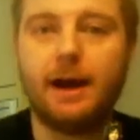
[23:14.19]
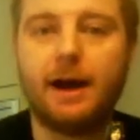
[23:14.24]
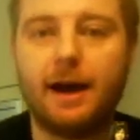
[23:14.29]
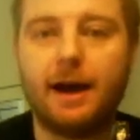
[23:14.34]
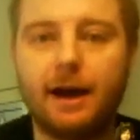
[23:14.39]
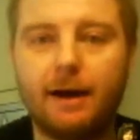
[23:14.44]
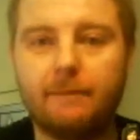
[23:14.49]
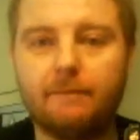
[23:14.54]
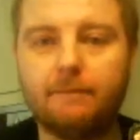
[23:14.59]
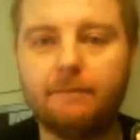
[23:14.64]

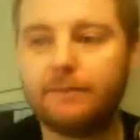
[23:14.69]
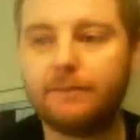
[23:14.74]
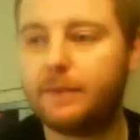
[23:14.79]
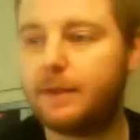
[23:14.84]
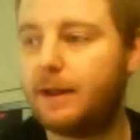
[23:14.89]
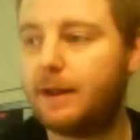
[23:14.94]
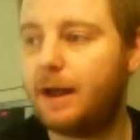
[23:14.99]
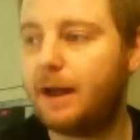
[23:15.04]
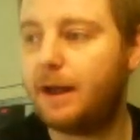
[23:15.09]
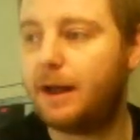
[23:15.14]

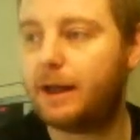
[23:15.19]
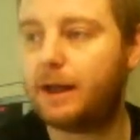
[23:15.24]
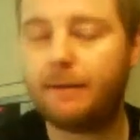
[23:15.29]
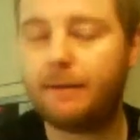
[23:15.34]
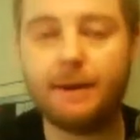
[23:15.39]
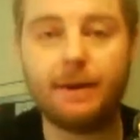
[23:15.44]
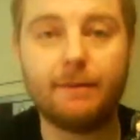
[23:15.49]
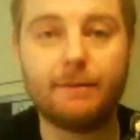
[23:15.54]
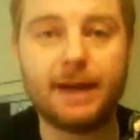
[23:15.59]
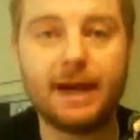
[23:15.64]

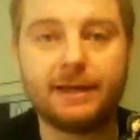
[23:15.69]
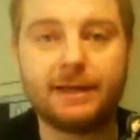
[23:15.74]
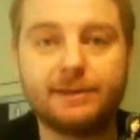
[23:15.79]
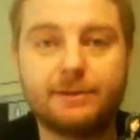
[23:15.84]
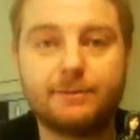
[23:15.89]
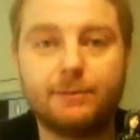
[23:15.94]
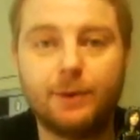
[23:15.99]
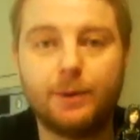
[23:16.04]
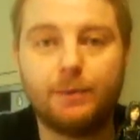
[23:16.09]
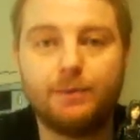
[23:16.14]
Coming up
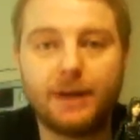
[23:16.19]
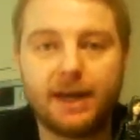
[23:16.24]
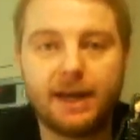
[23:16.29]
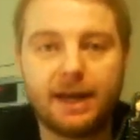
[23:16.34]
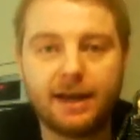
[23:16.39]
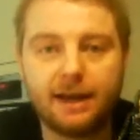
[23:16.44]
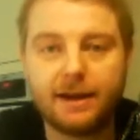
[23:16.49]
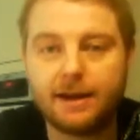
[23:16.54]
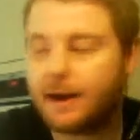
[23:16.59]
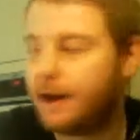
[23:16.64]
next will
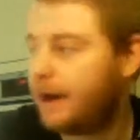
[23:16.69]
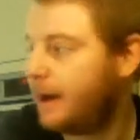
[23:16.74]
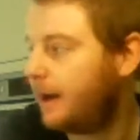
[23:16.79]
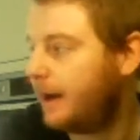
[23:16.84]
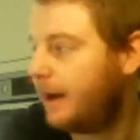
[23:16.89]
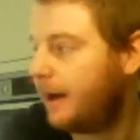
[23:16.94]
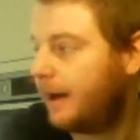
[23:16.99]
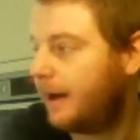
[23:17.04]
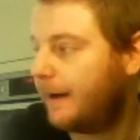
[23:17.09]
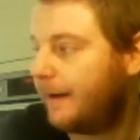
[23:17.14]
be
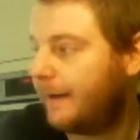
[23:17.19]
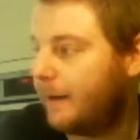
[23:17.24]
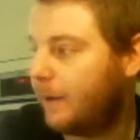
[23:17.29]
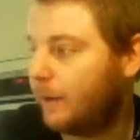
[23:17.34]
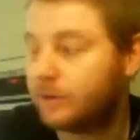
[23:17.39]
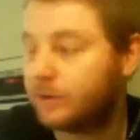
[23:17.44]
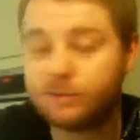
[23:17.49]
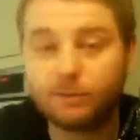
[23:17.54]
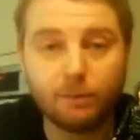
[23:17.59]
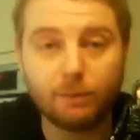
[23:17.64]

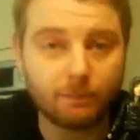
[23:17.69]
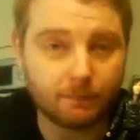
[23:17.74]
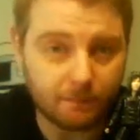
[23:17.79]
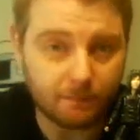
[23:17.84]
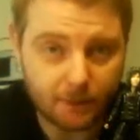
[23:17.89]
Oswald